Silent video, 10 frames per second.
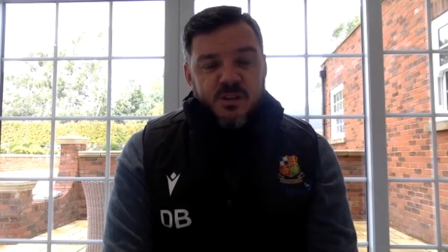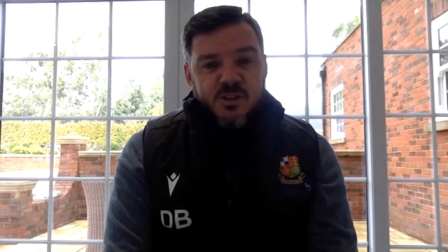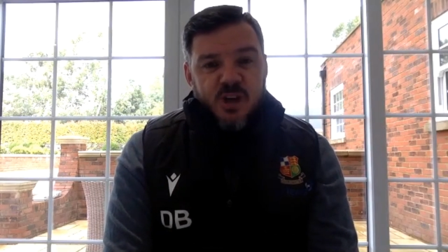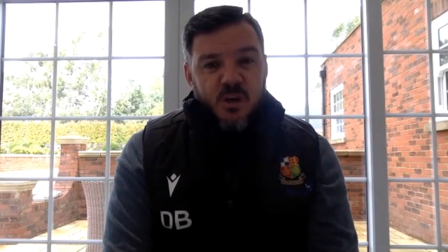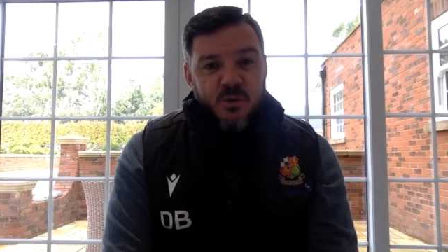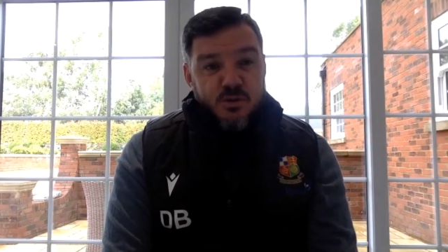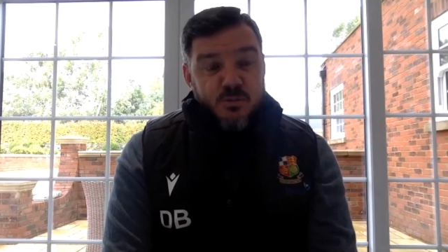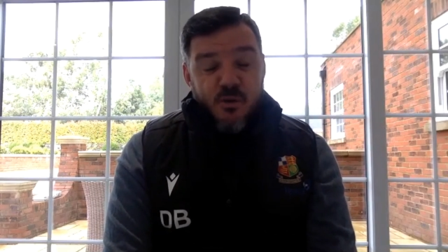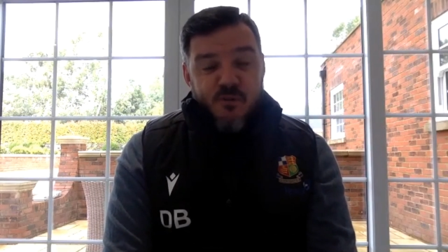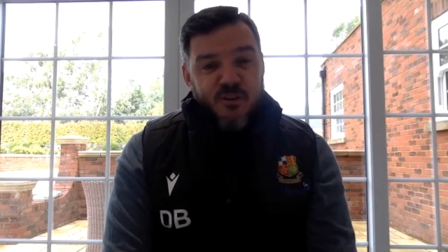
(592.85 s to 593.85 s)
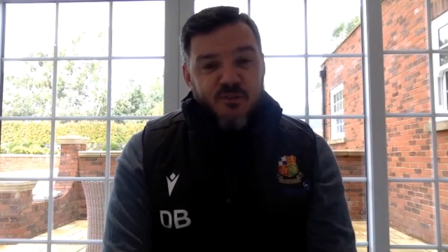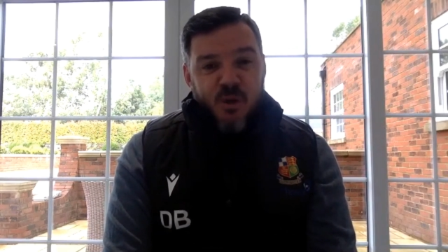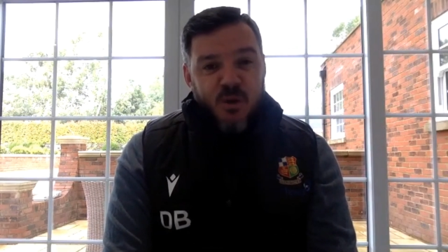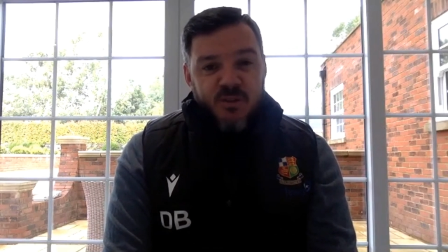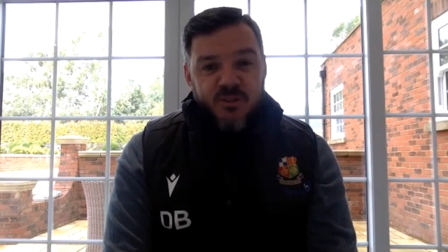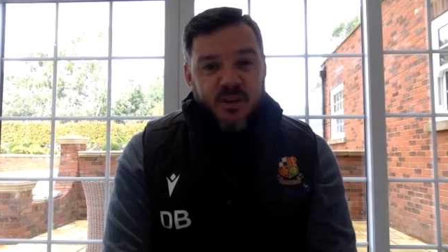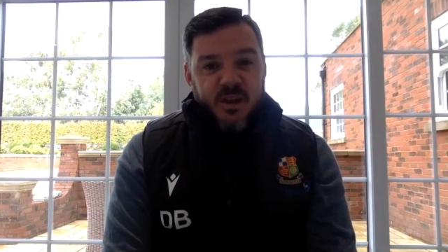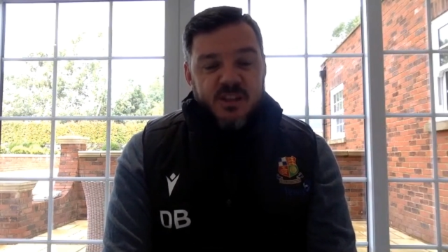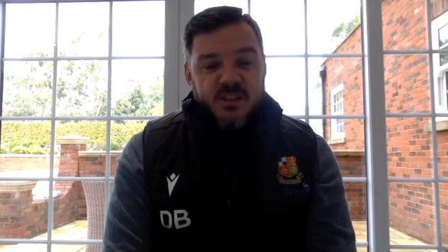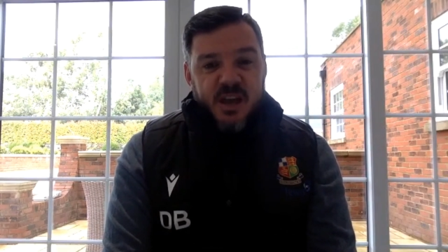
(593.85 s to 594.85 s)
So we just move on, roll on to the
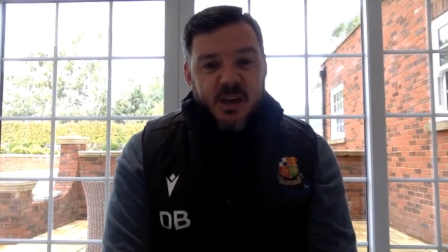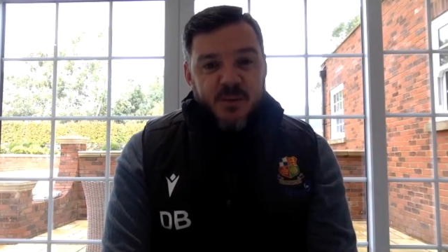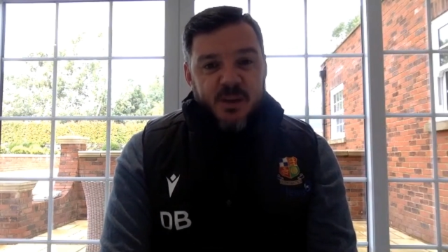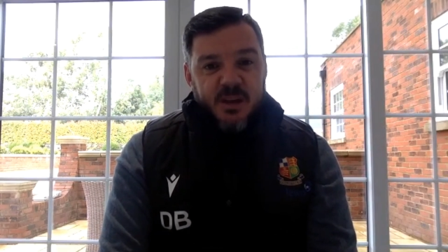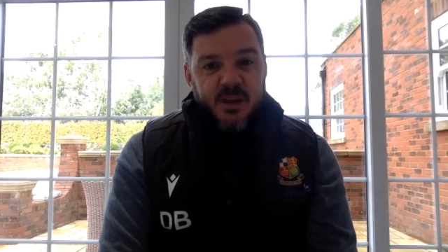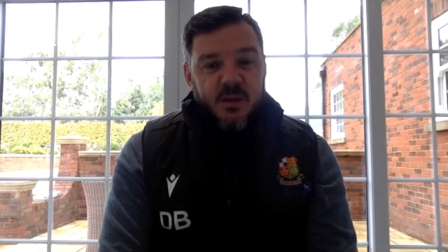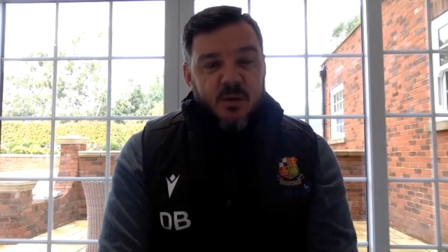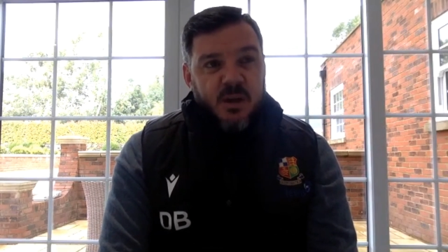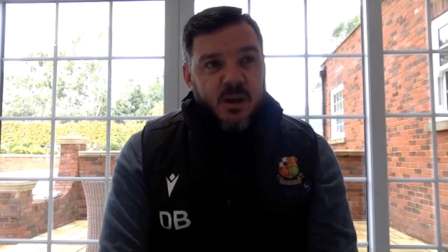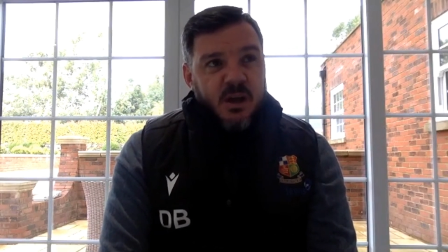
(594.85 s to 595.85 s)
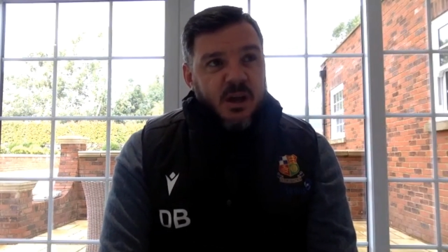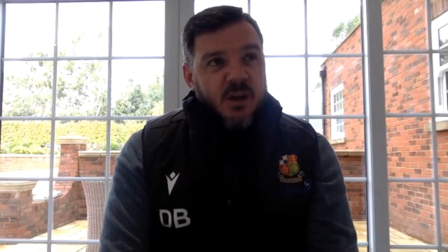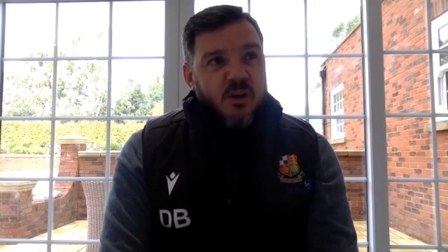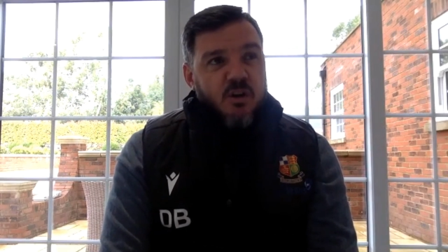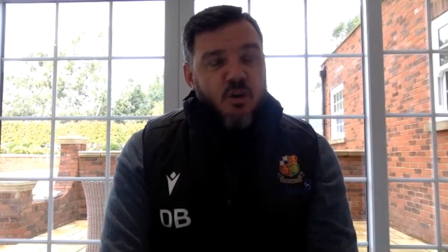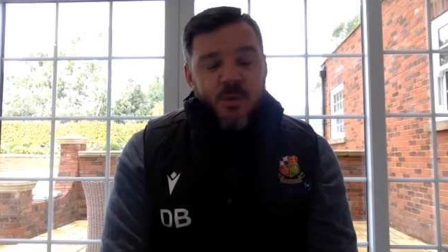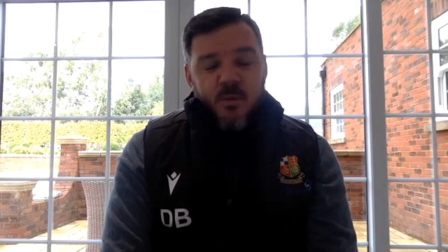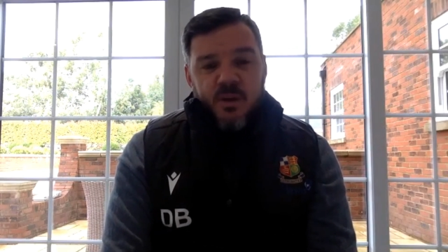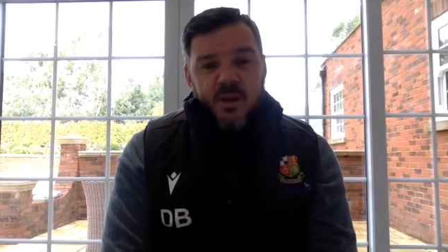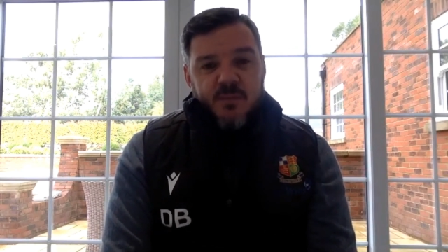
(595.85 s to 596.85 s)
next game, and it could be
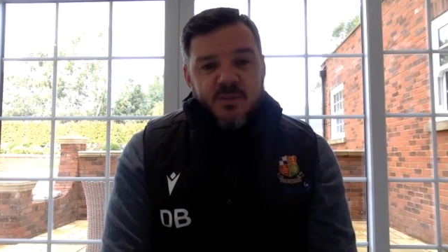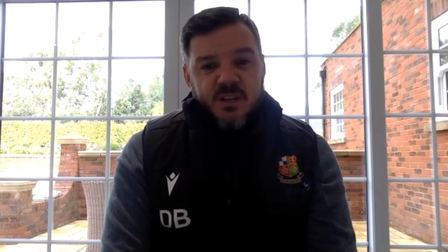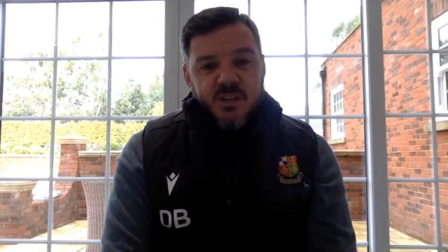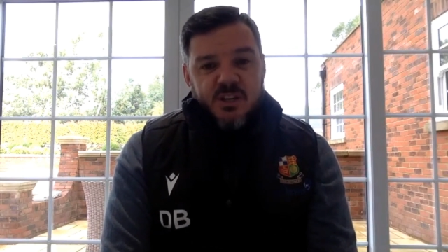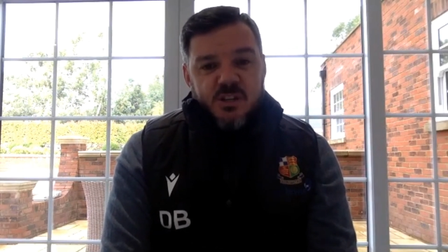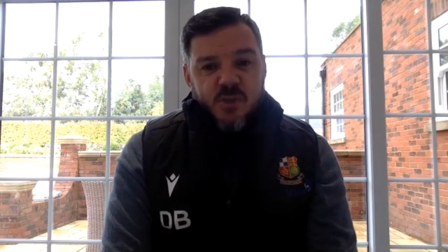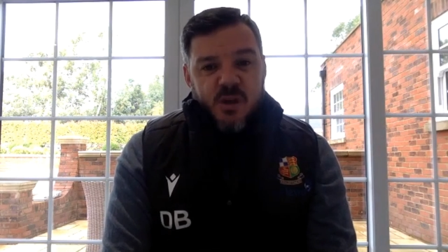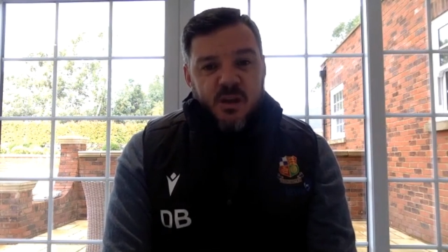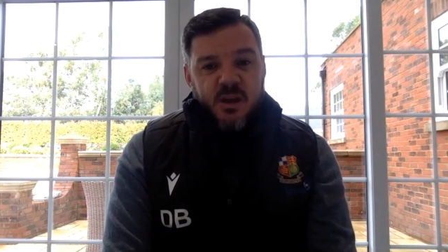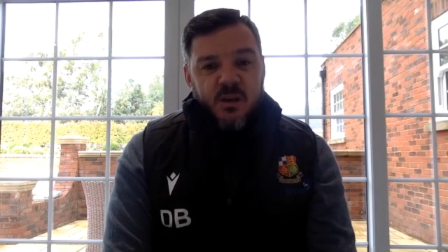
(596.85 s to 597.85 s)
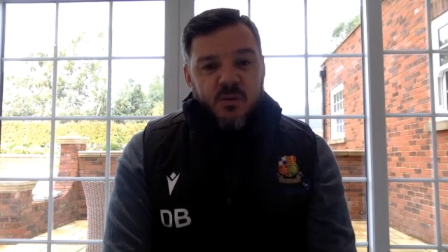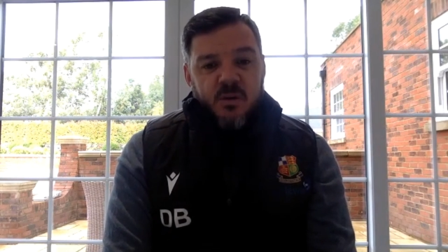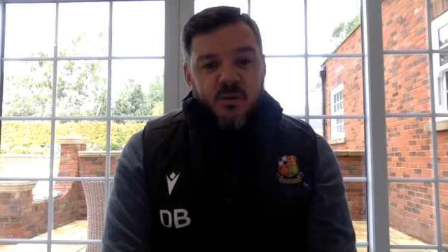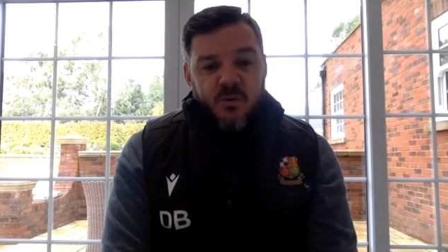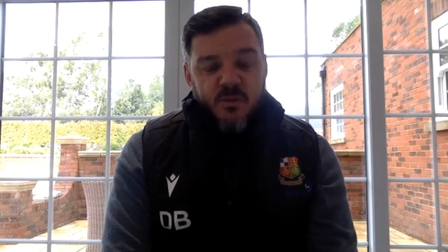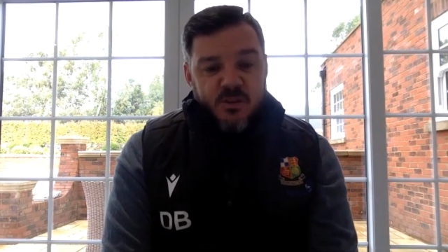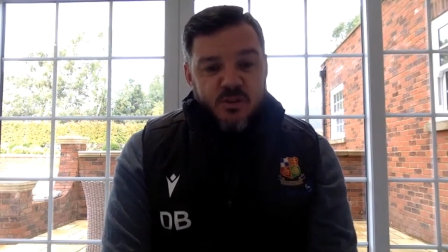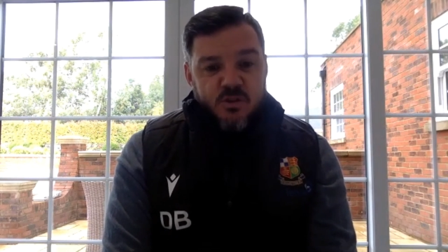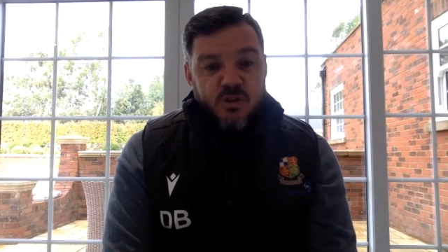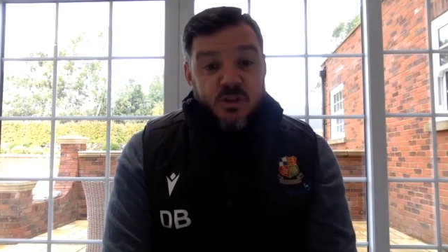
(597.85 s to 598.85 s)
one of them seasons where, you know, we've had
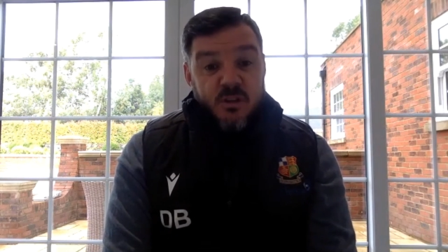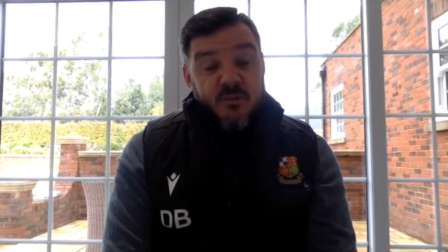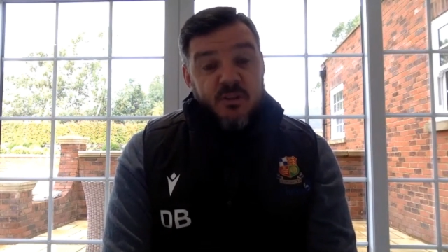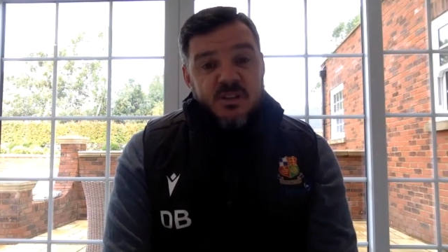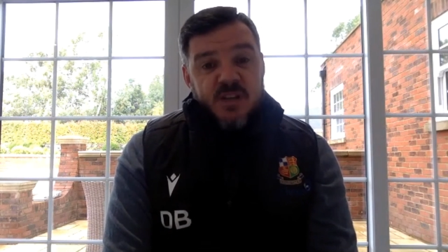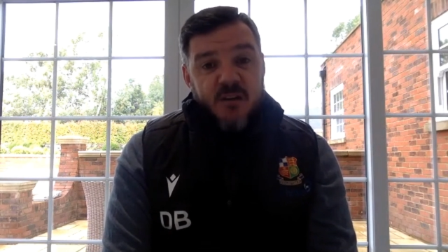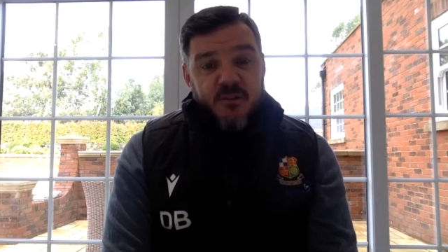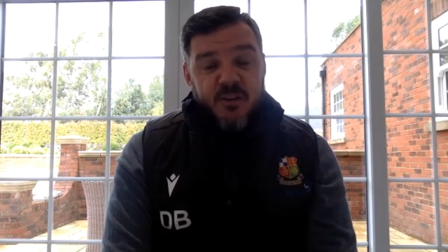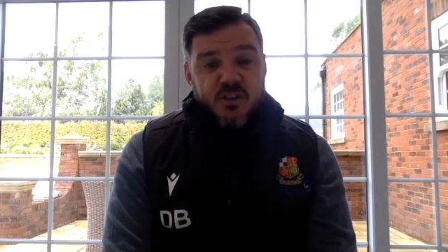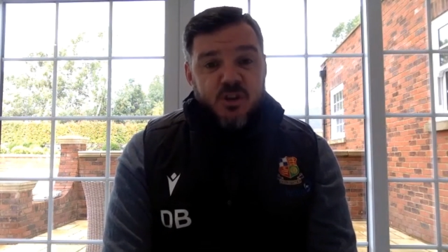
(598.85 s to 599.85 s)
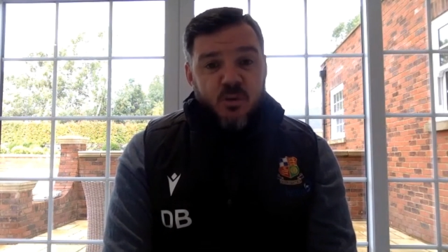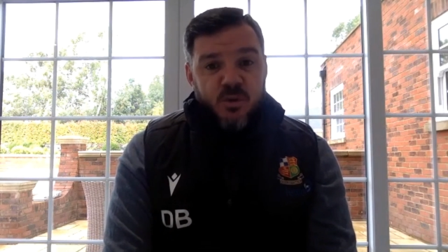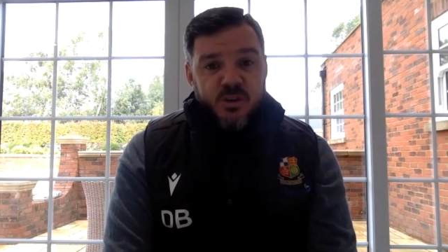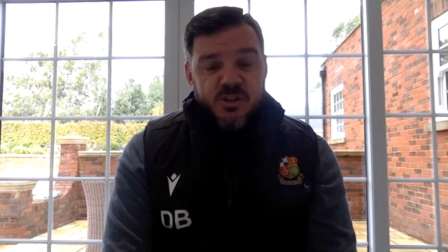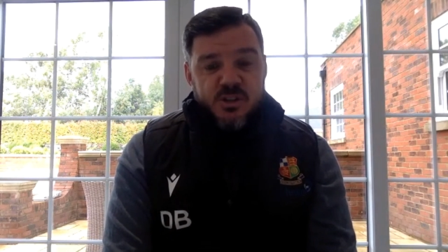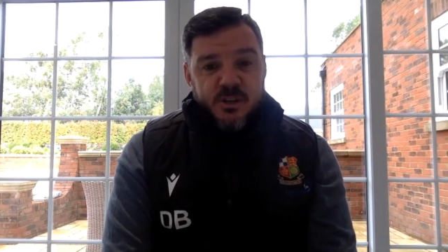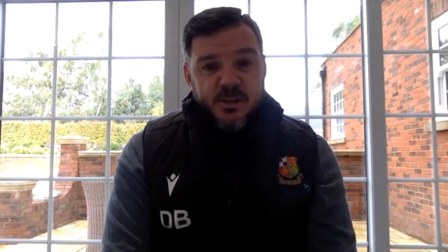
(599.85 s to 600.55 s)
such a difficult start fixture-wise.